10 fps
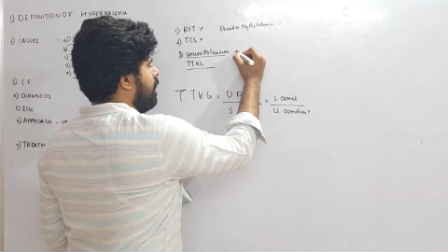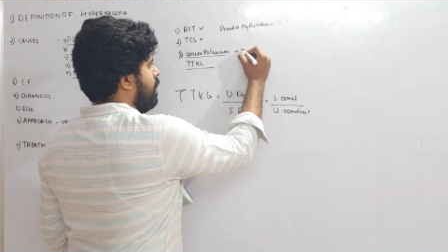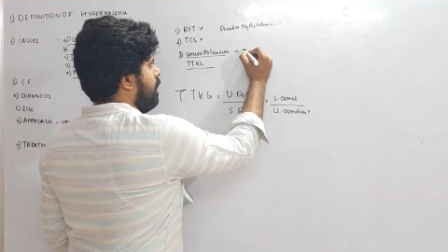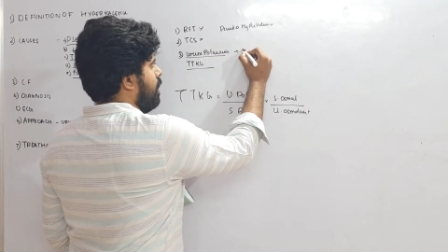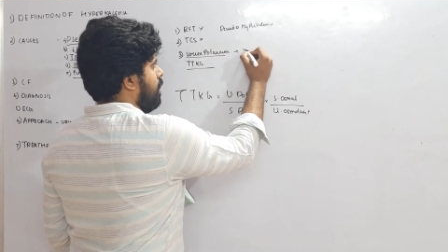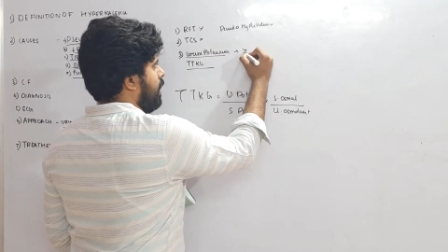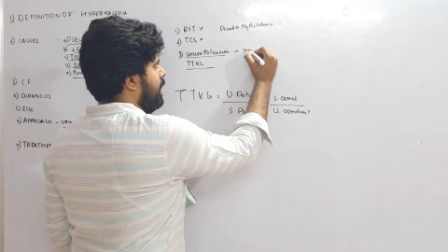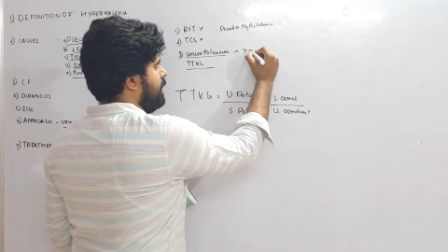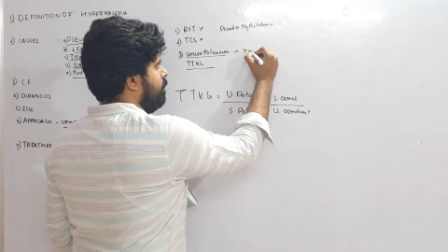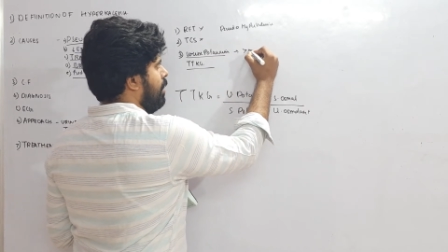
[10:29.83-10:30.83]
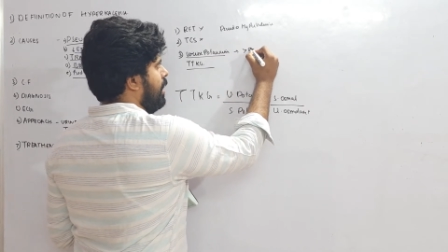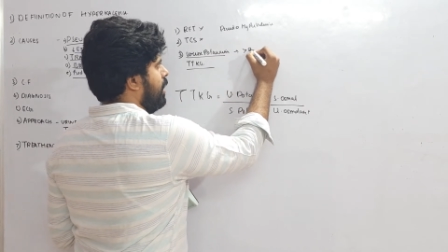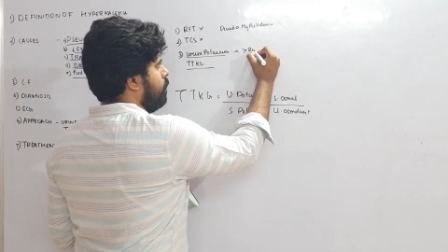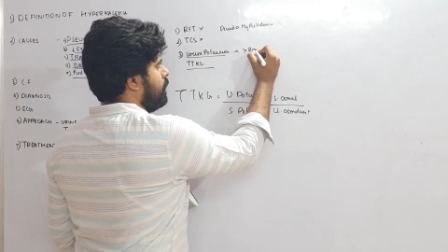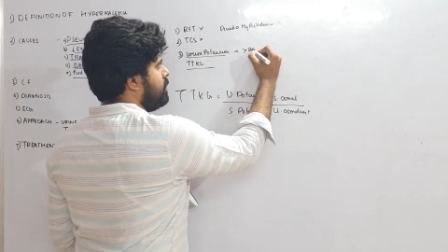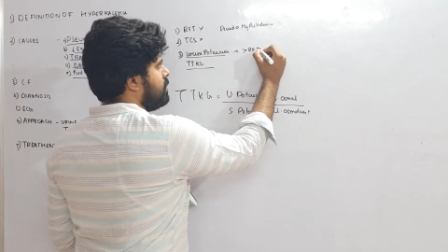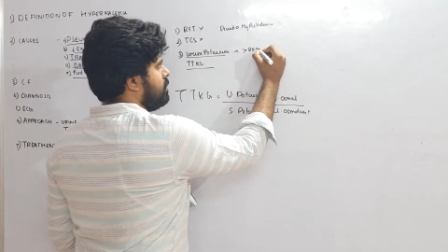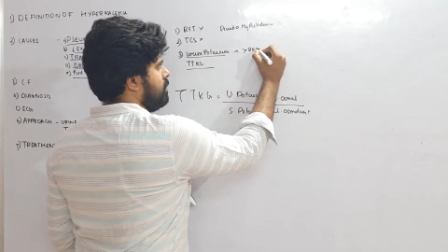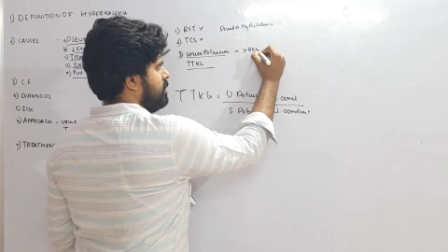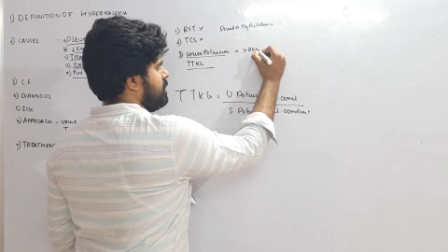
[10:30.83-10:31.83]
80
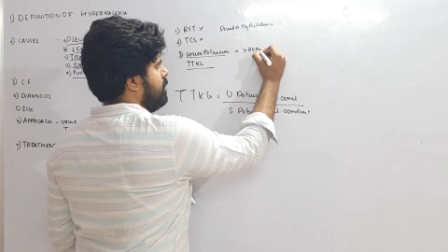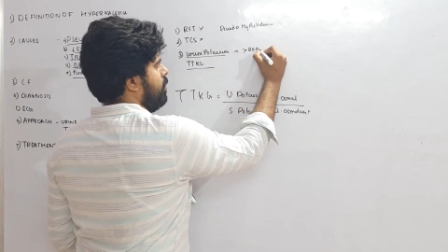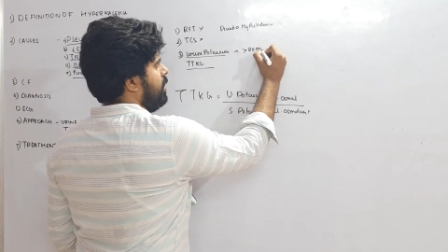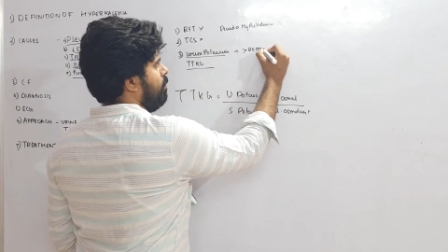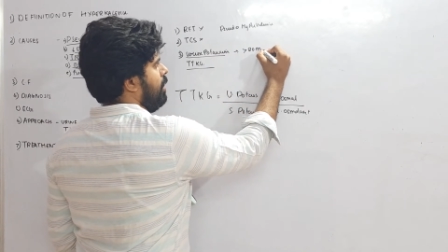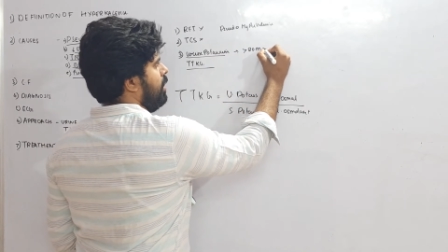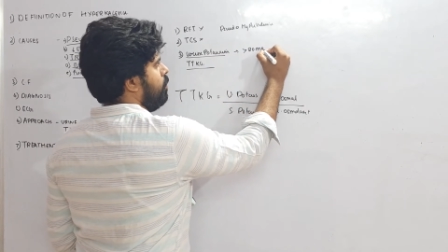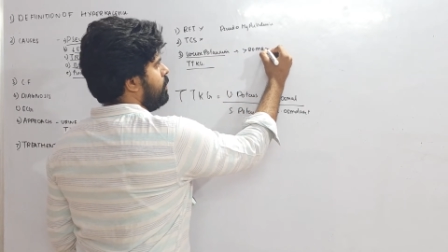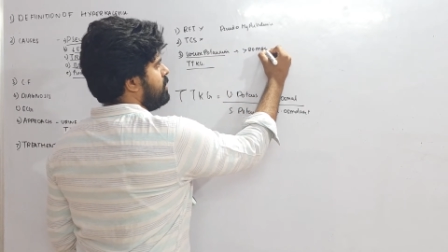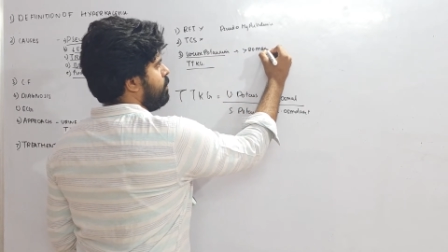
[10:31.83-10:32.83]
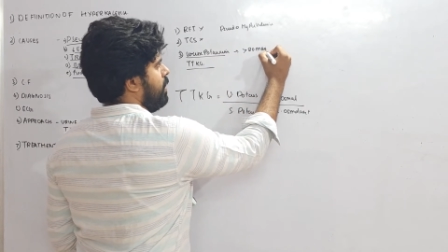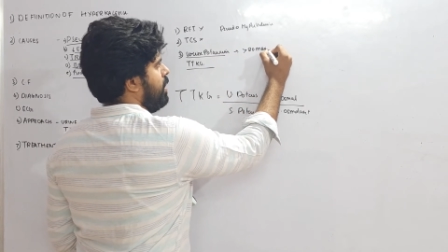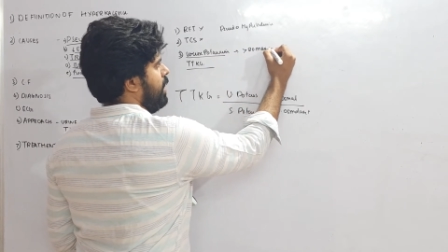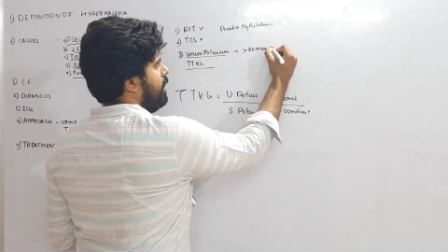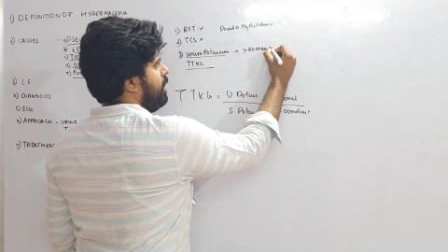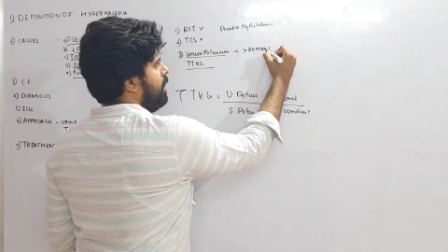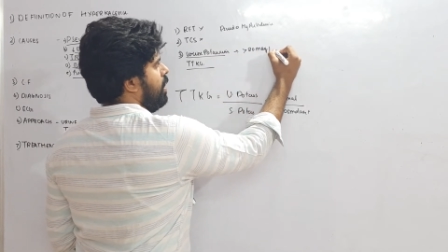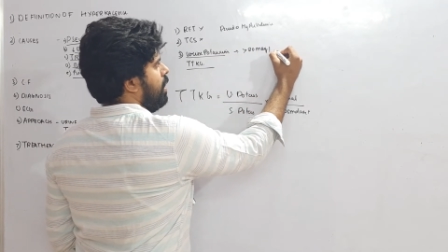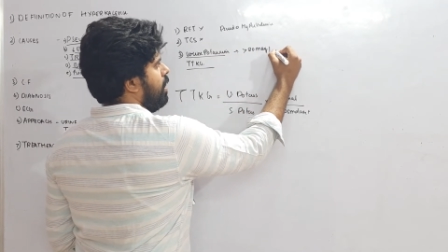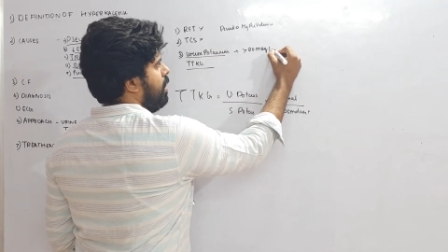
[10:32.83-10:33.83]
milliequals, 60 to 80 milliequals per day,
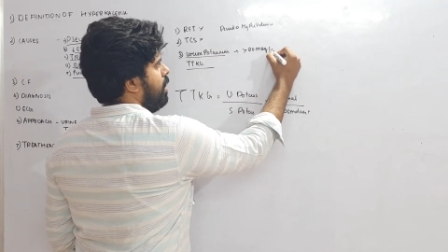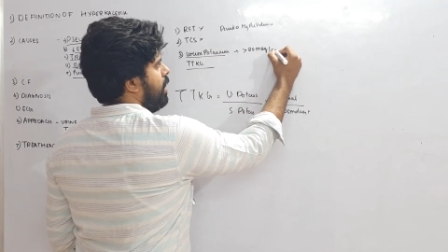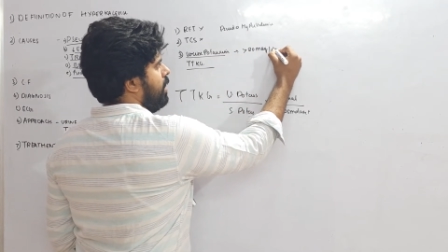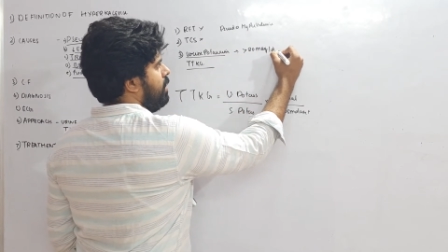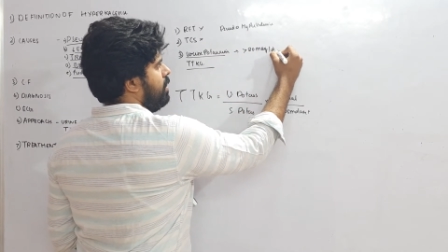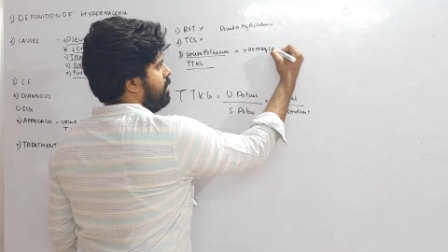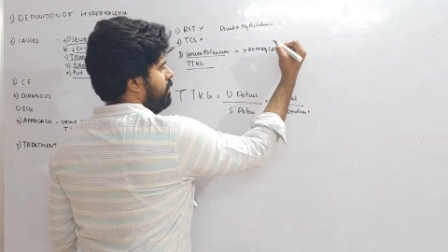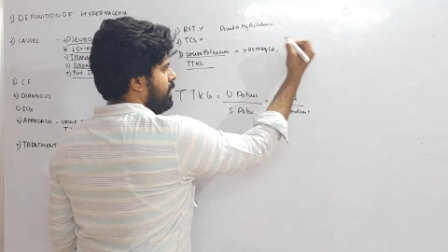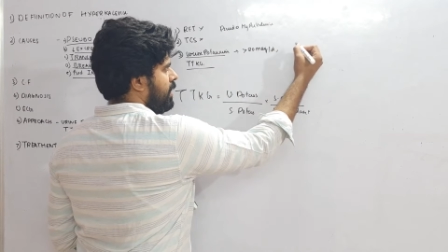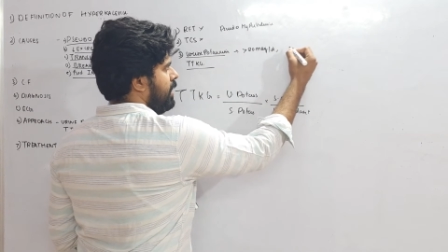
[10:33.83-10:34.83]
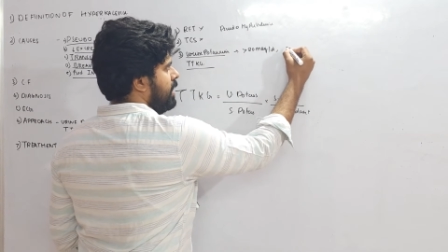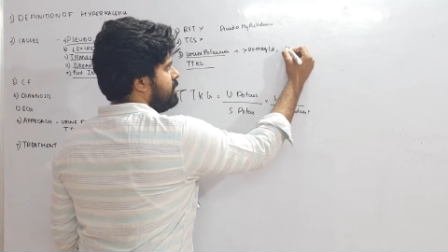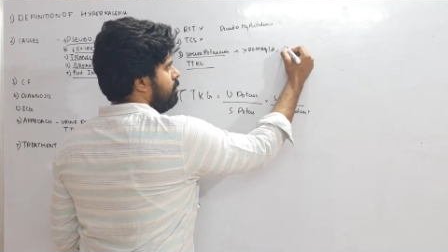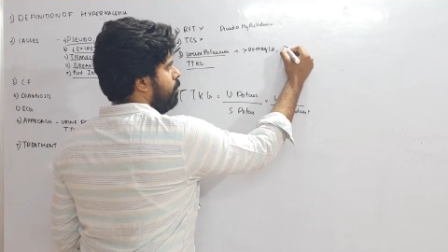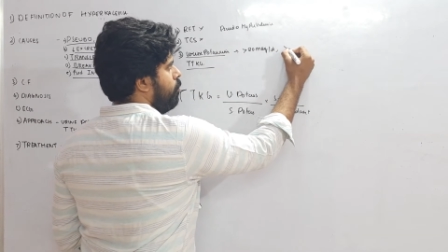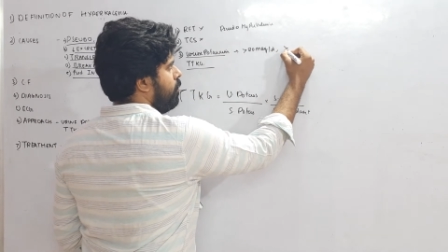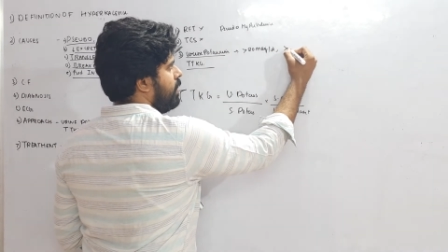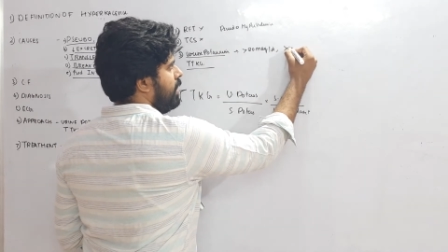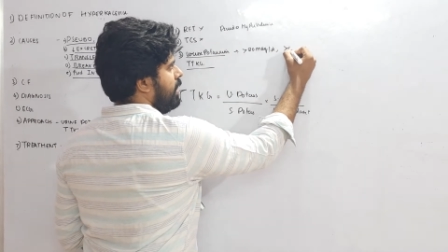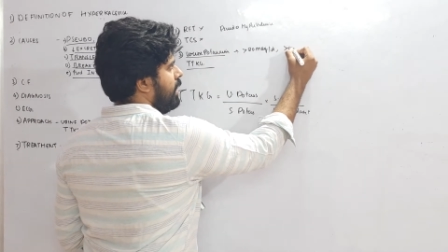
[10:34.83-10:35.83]
and the TTKG will be more
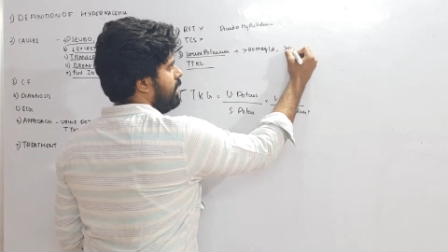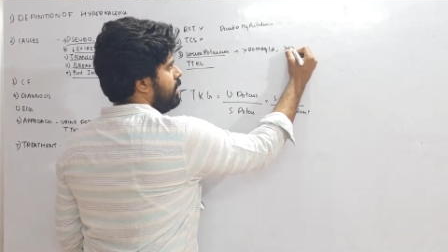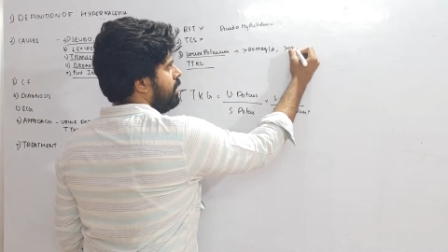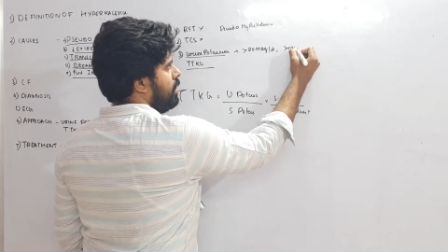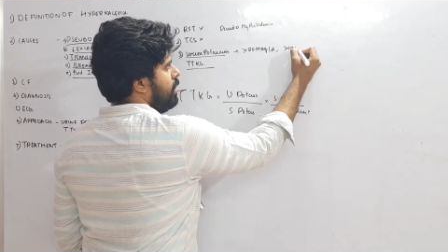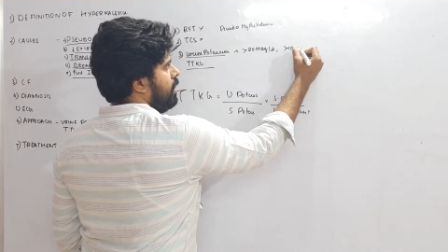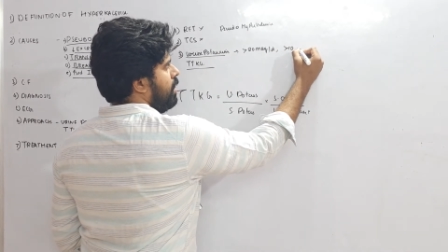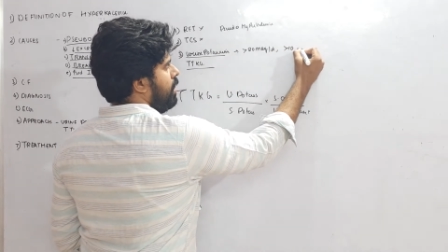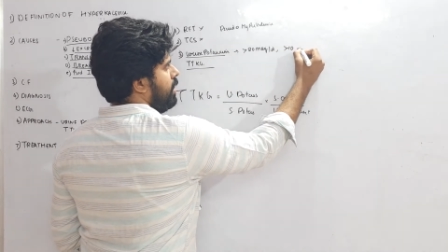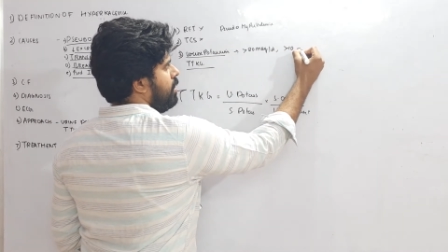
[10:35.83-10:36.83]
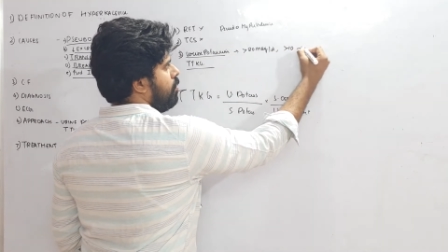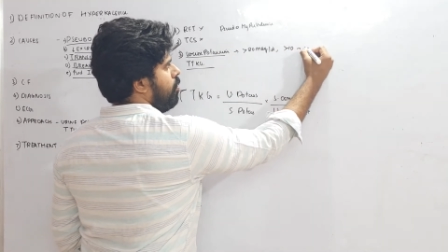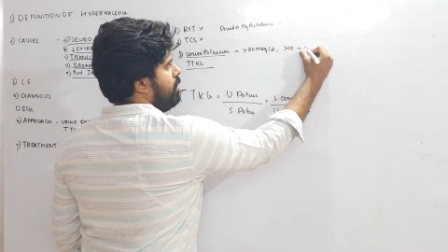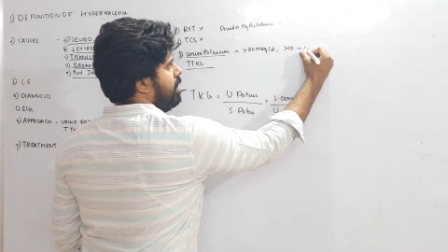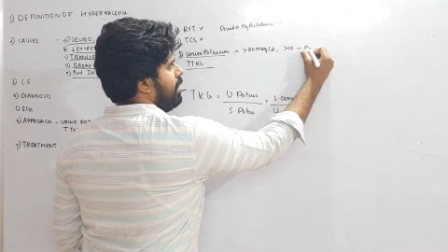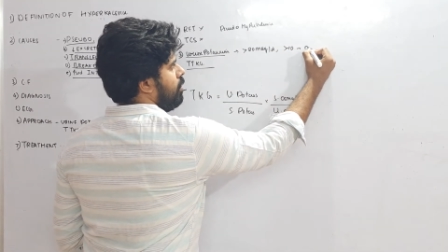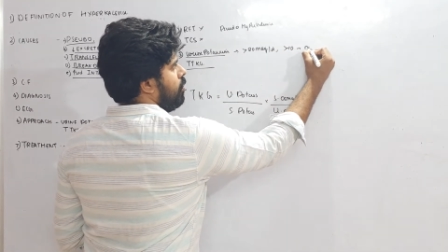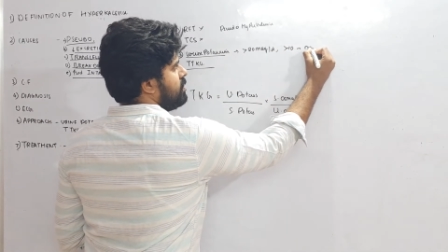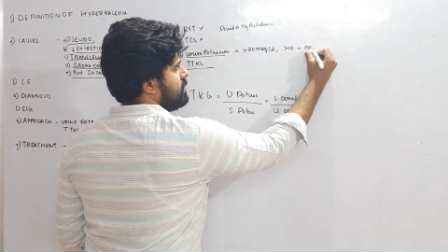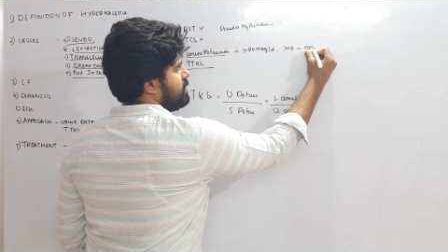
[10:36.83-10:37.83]
than 10 in non-renal
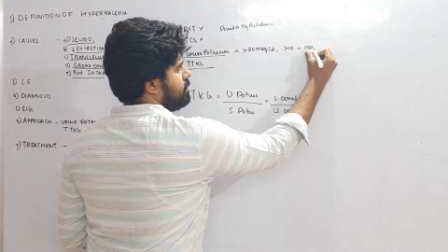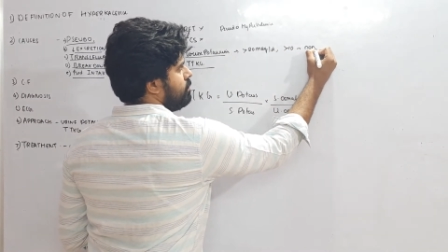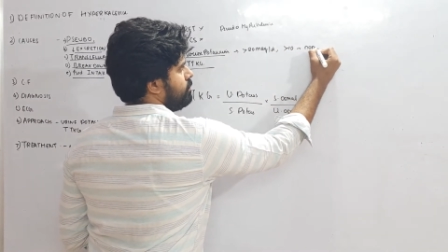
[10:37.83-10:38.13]
causes.